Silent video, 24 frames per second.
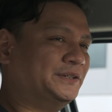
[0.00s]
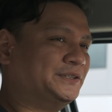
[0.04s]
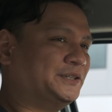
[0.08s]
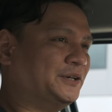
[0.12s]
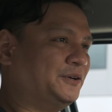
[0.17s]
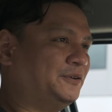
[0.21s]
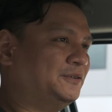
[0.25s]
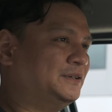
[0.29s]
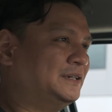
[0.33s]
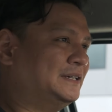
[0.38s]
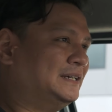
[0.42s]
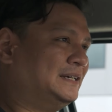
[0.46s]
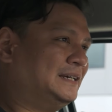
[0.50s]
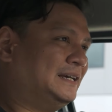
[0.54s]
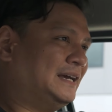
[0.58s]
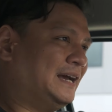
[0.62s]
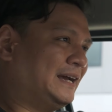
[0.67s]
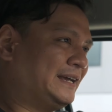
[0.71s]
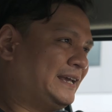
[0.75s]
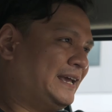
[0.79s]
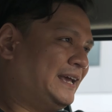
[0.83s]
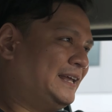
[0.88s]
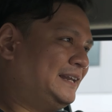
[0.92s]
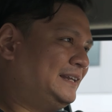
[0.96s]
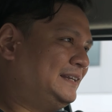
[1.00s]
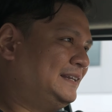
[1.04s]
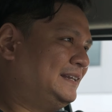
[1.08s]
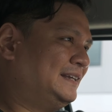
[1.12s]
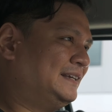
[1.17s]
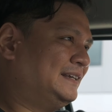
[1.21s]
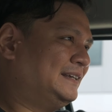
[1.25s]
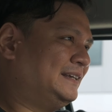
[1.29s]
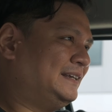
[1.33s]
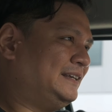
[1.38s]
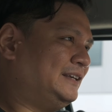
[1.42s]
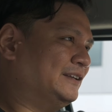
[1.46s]
So again,
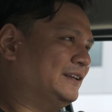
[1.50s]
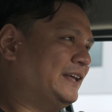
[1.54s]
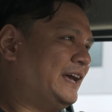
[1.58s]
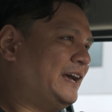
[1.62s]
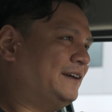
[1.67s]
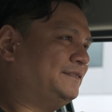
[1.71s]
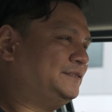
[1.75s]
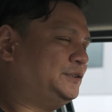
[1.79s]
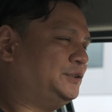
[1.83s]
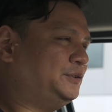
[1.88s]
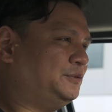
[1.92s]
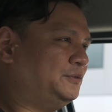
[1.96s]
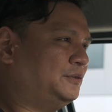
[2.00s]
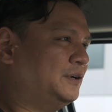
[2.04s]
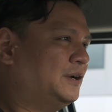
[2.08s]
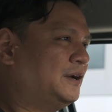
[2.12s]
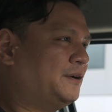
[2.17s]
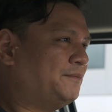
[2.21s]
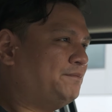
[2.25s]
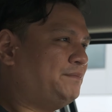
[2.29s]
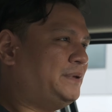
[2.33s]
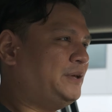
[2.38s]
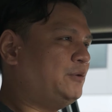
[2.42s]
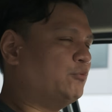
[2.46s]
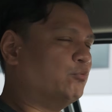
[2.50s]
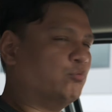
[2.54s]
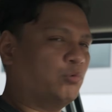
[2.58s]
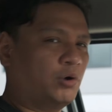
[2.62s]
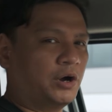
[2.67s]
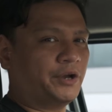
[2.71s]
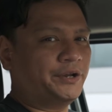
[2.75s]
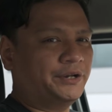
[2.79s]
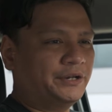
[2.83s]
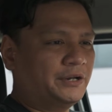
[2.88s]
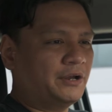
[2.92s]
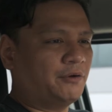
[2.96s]
you'll have to be
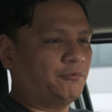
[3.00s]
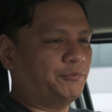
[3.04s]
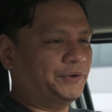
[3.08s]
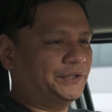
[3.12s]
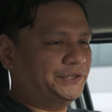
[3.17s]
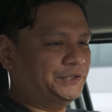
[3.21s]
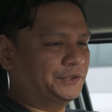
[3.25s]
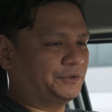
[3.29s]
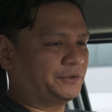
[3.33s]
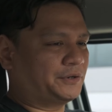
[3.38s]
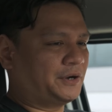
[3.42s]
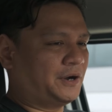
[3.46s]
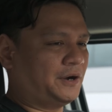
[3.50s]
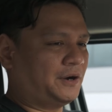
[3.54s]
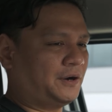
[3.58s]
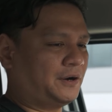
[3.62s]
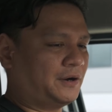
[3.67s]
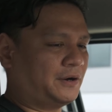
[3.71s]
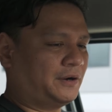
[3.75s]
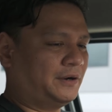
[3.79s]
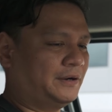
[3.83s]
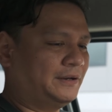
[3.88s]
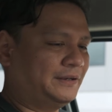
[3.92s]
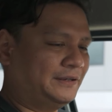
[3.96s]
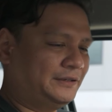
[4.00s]
one with your car.